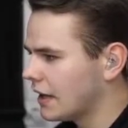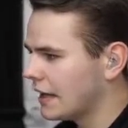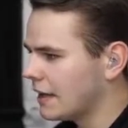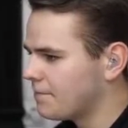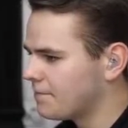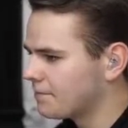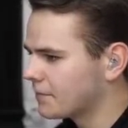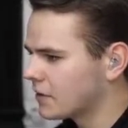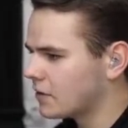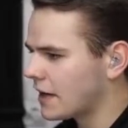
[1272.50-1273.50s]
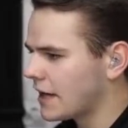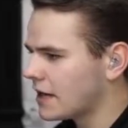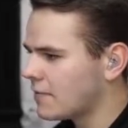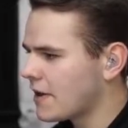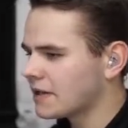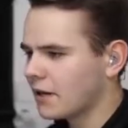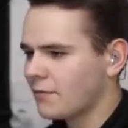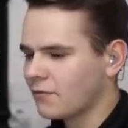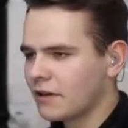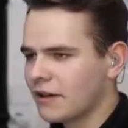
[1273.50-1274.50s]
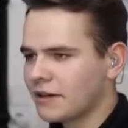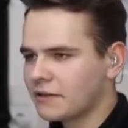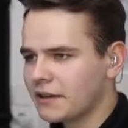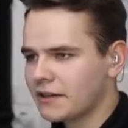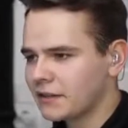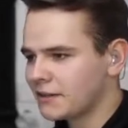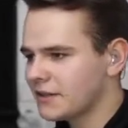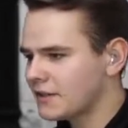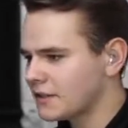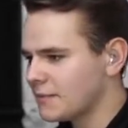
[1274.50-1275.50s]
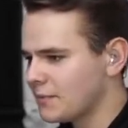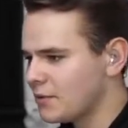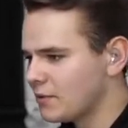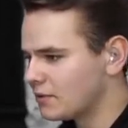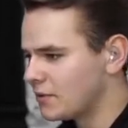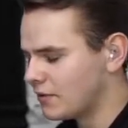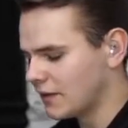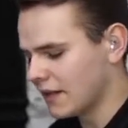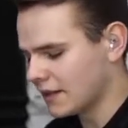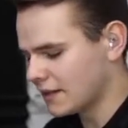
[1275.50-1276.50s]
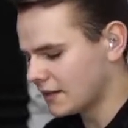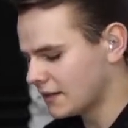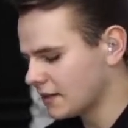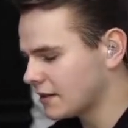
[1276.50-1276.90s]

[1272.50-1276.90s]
Um great. Anyway, that's coming for an ending right here. This is a beautiful flag here.